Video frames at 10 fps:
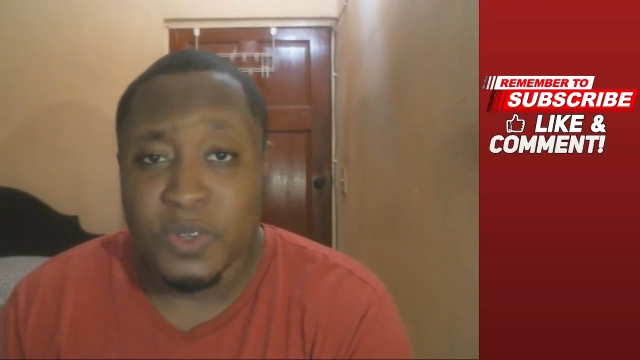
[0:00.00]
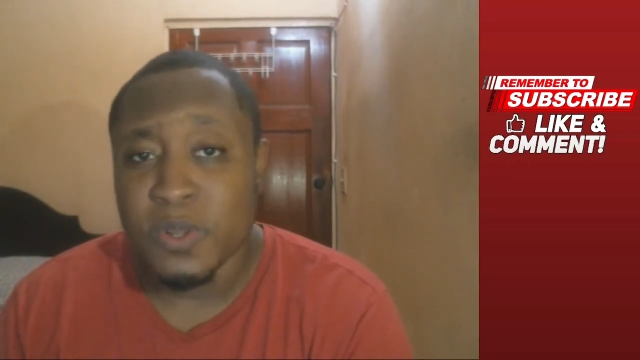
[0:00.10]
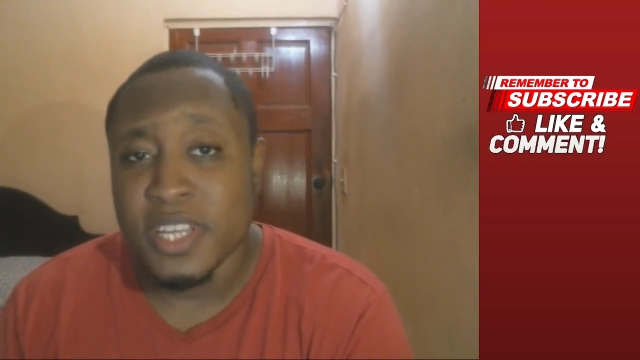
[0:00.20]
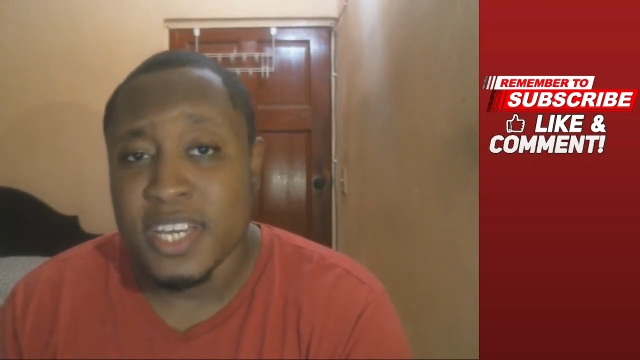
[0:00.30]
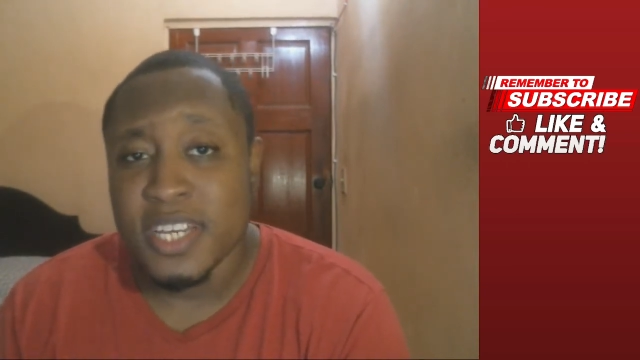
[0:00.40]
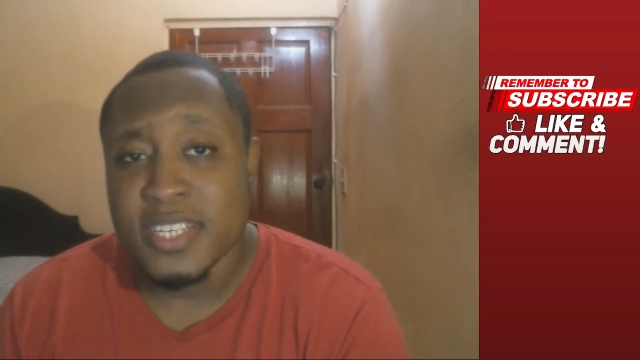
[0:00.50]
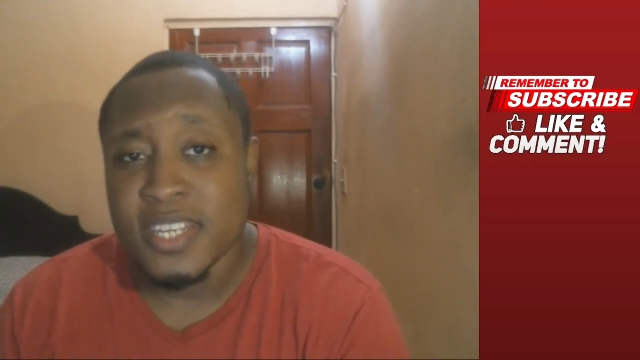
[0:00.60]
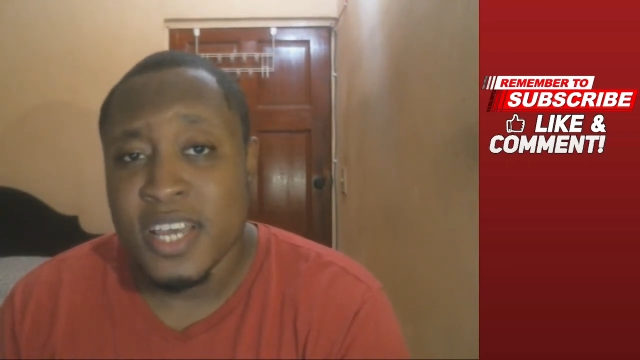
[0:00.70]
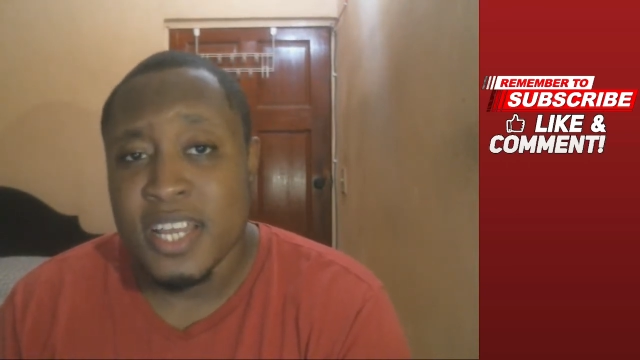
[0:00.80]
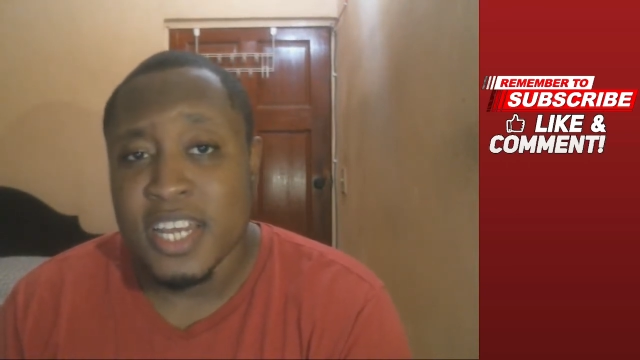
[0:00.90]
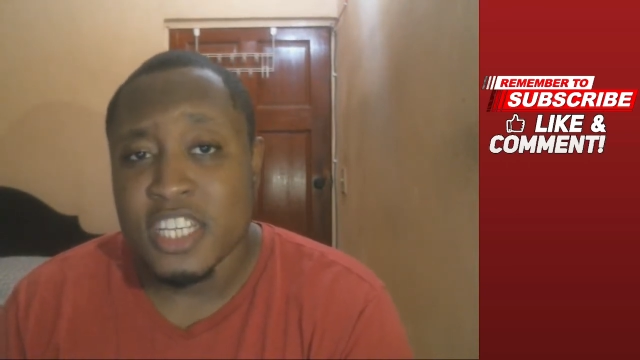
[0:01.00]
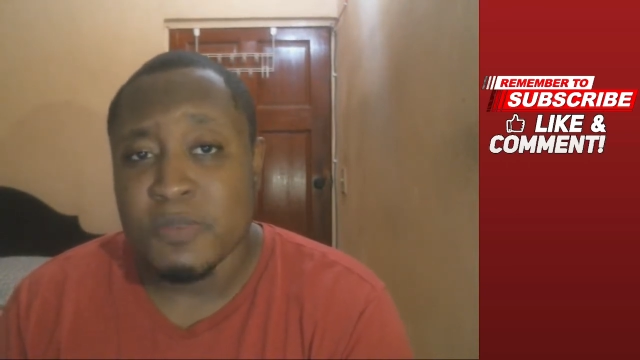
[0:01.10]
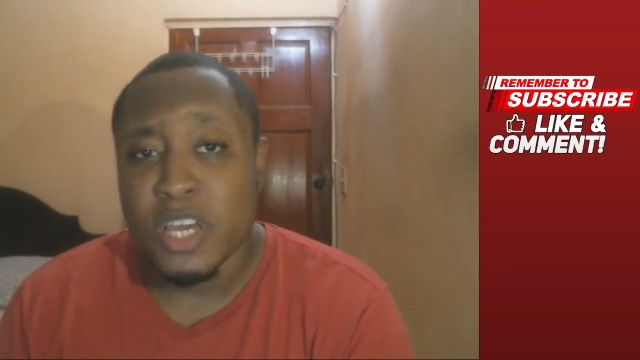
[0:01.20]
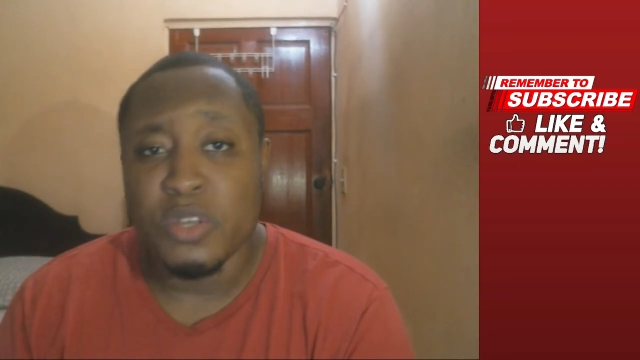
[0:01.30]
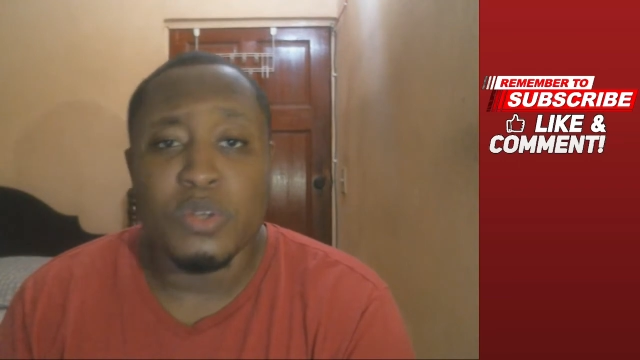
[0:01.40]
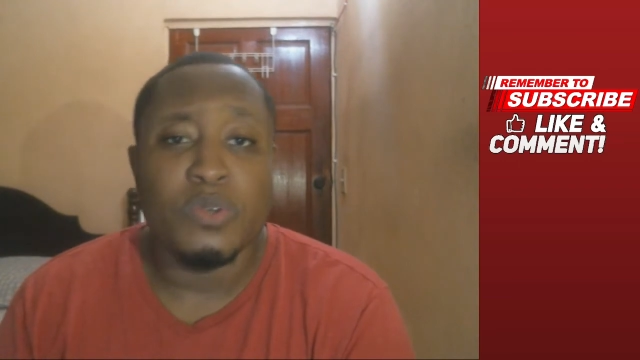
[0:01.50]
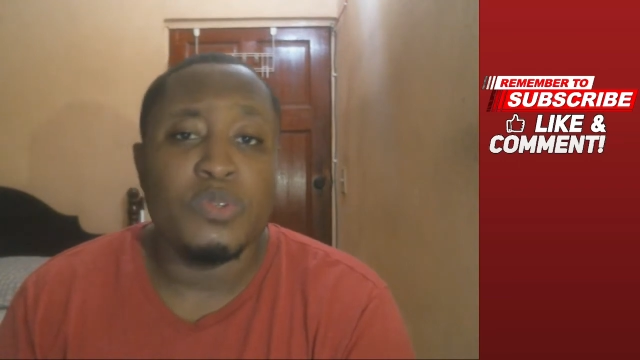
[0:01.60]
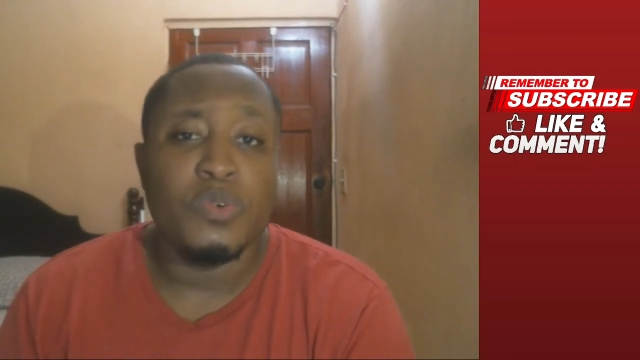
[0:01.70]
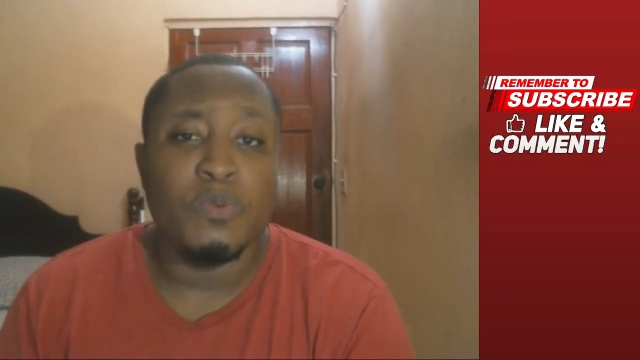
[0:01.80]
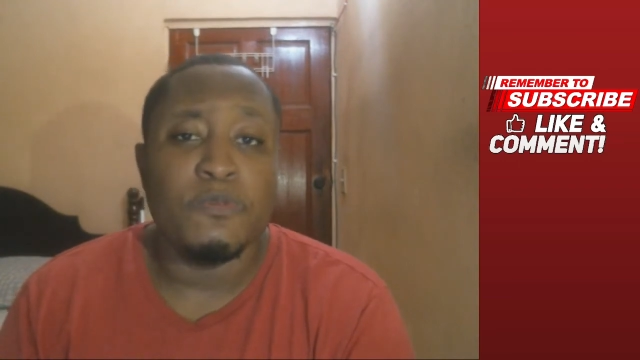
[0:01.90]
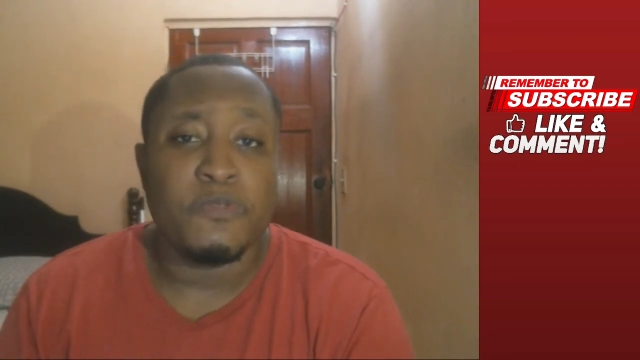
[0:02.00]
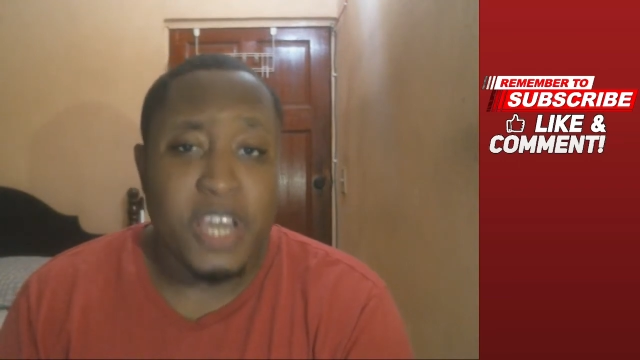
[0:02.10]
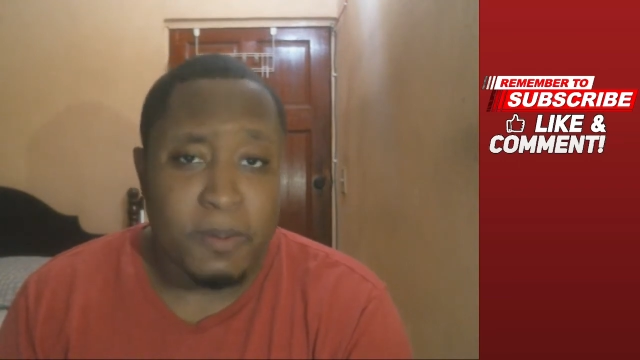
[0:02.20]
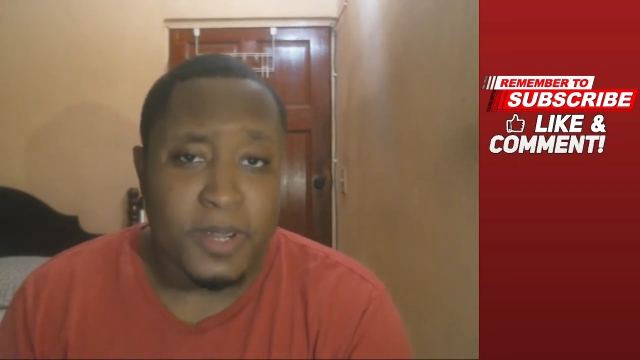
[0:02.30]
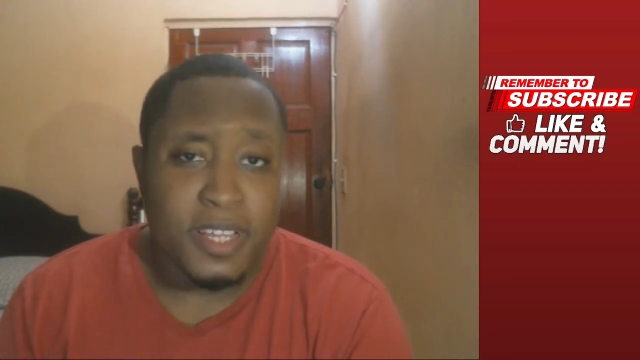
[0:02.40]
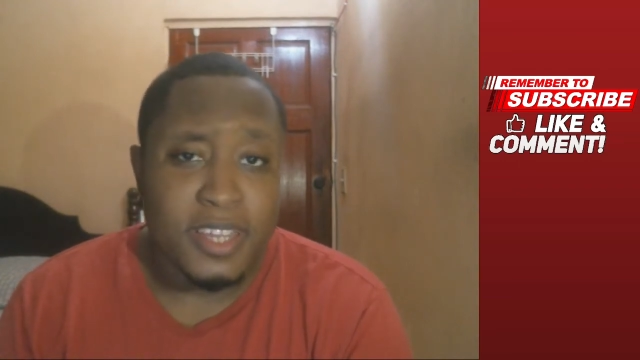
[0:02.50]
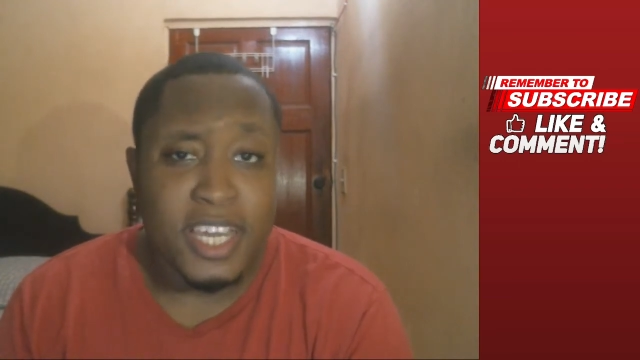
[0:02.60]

or that is, as my YouTube family.